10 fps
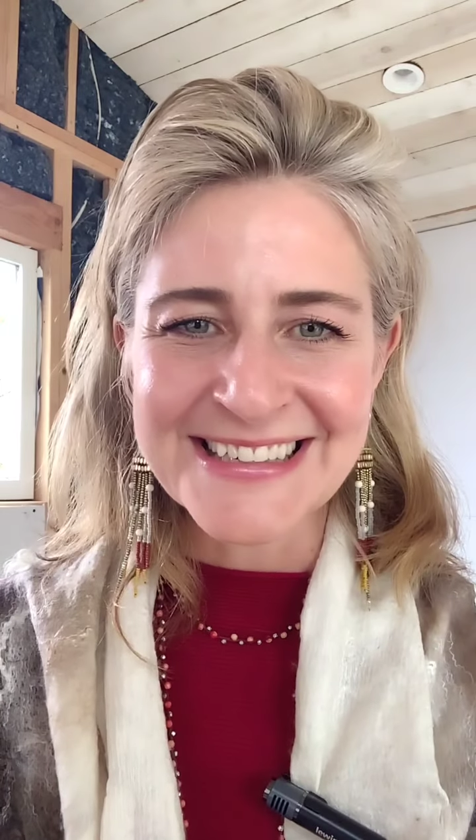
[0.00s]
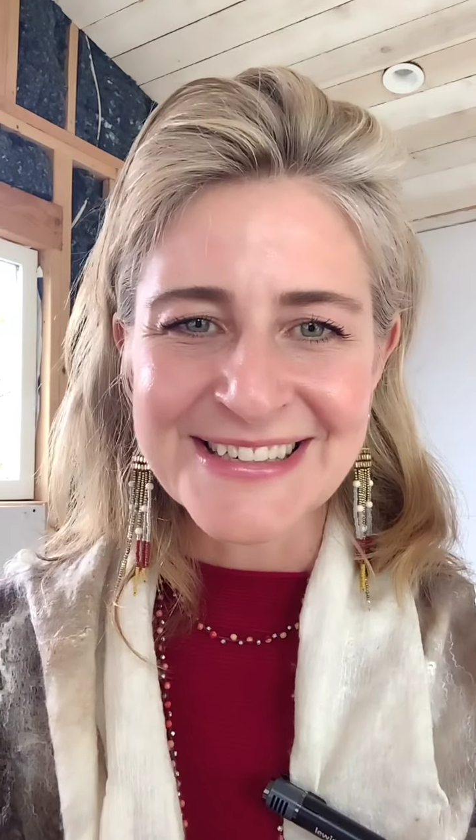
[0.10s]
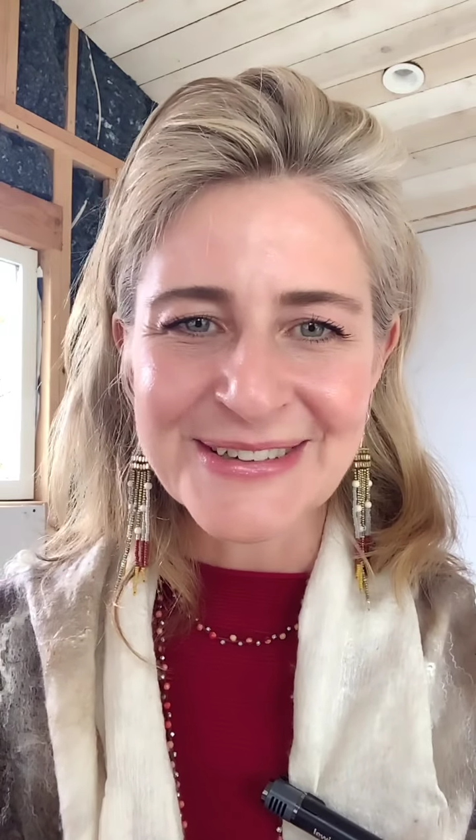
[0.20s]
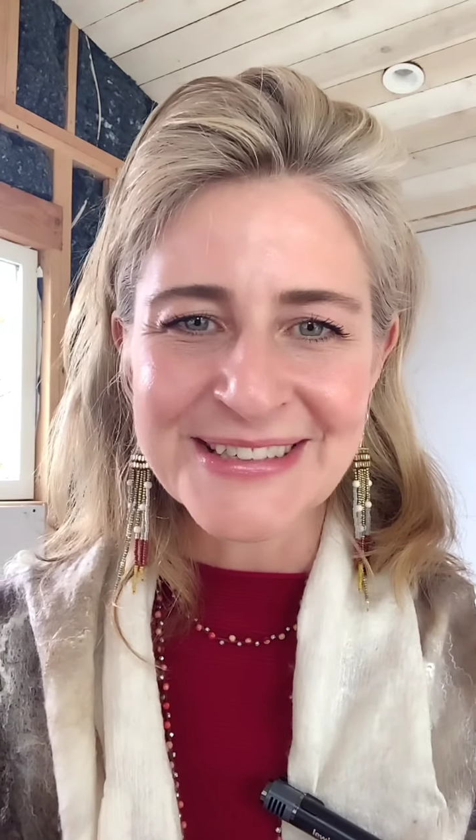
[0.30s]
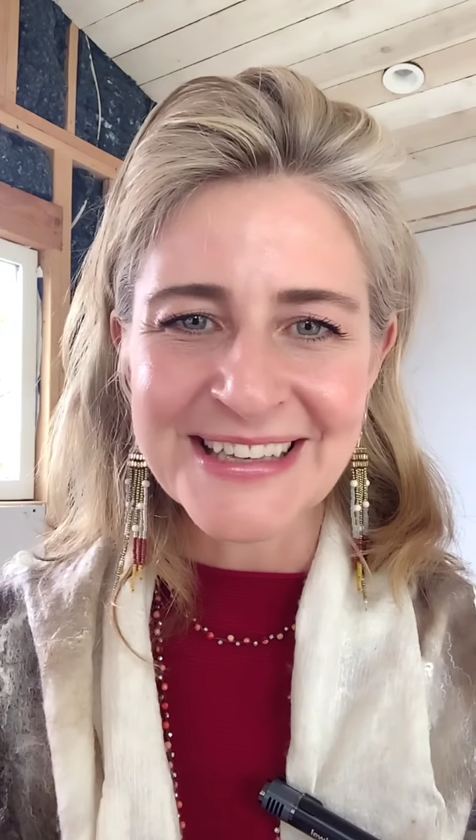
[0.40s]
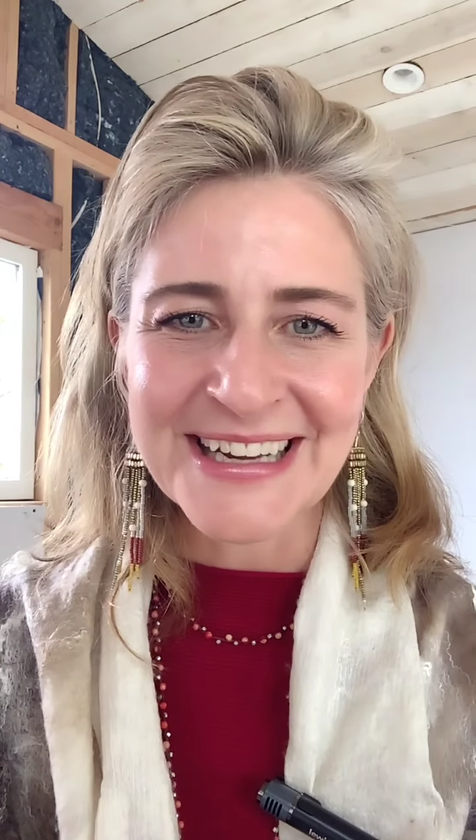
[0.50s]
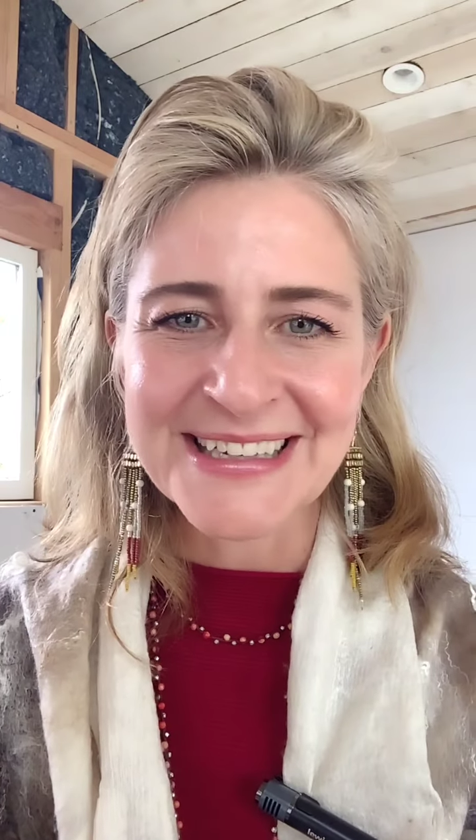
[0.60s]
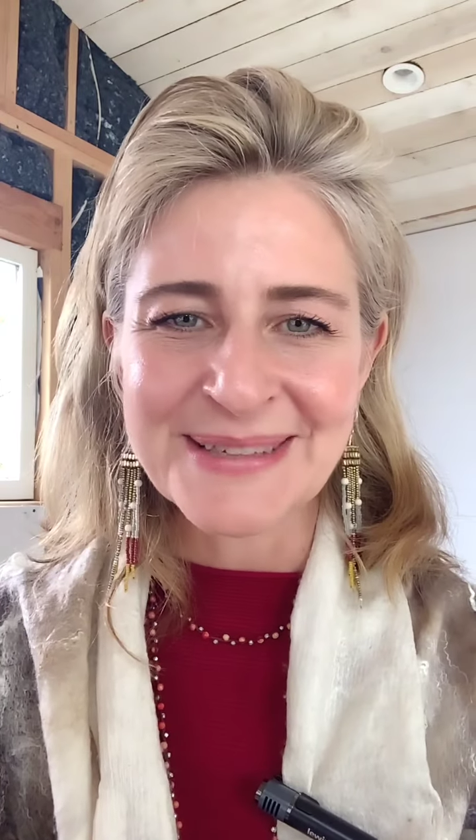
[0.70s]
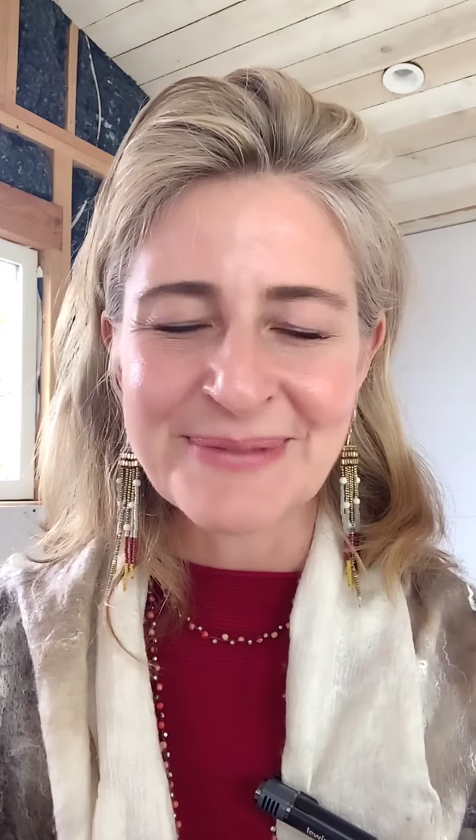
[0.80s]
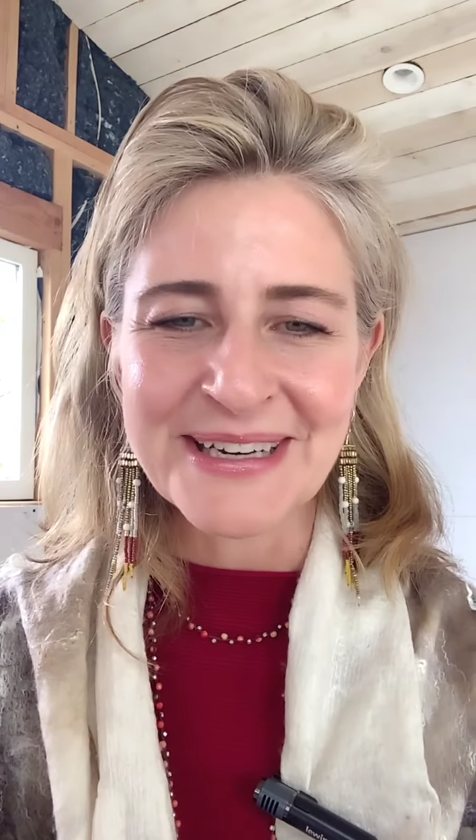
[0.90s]
so delighted
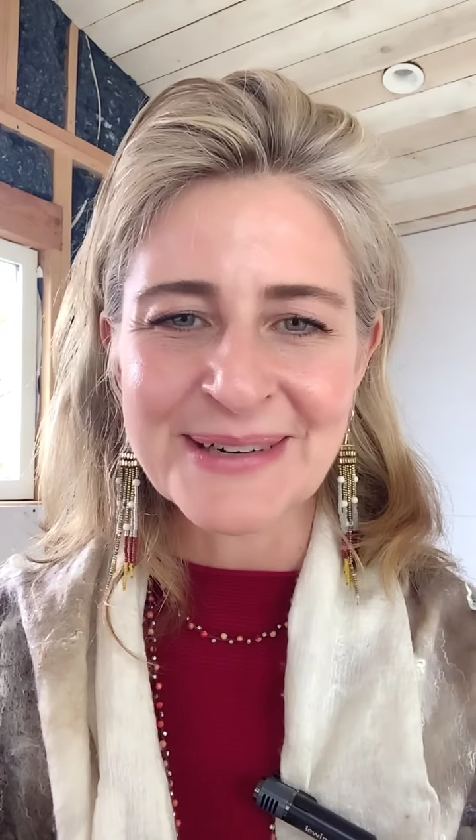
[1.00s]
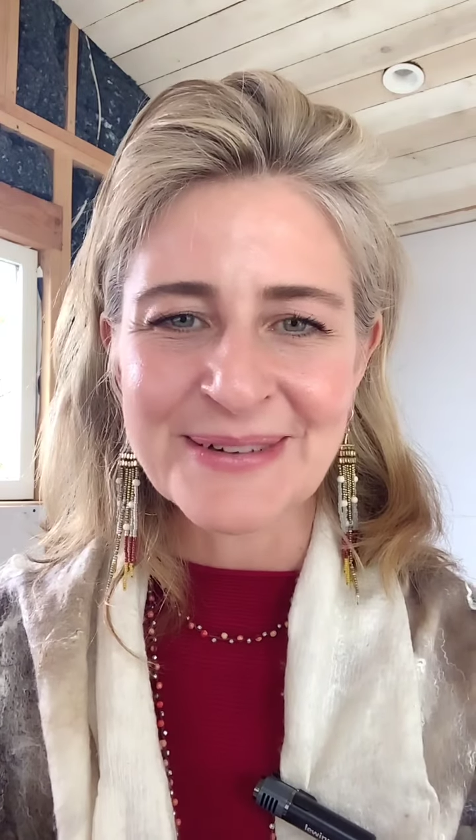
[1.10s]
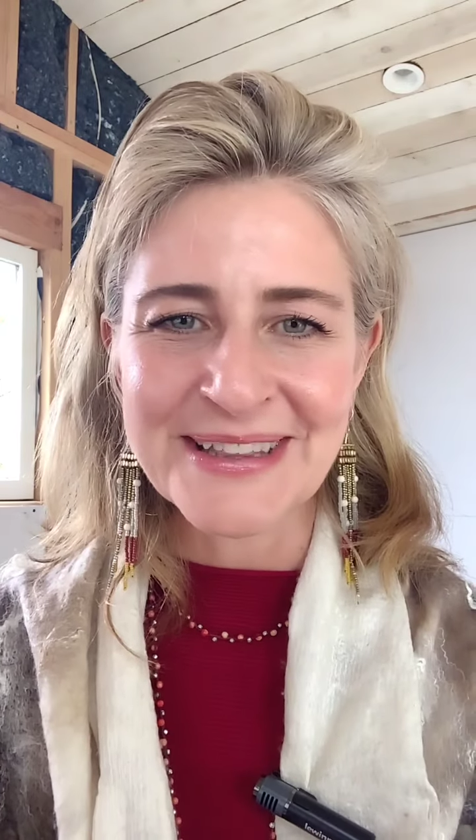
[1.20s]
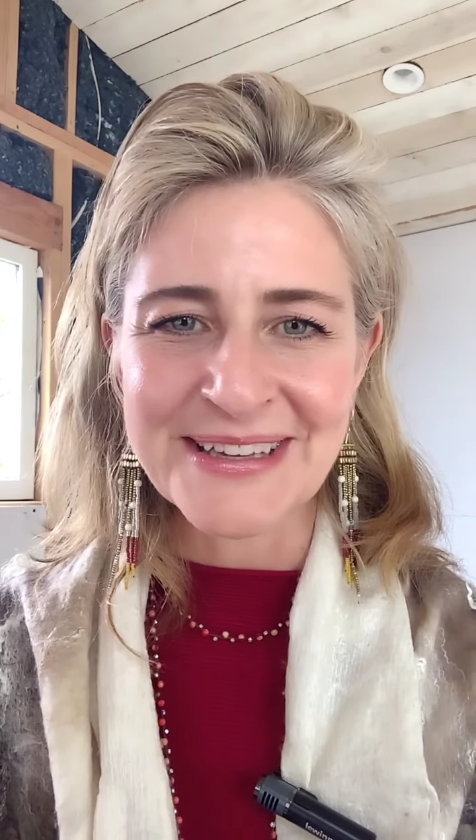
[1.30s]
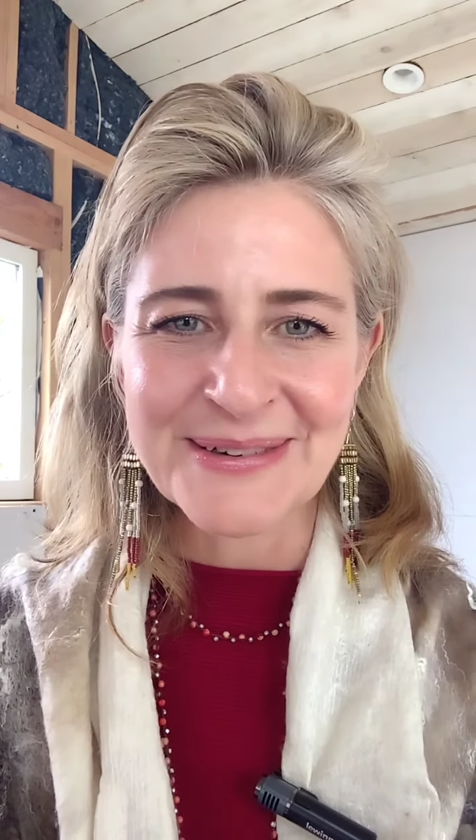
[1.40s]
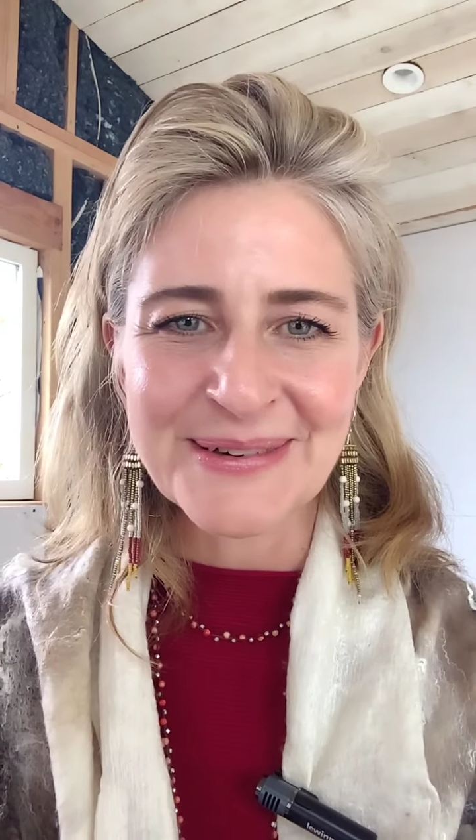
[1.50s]
to be here with you.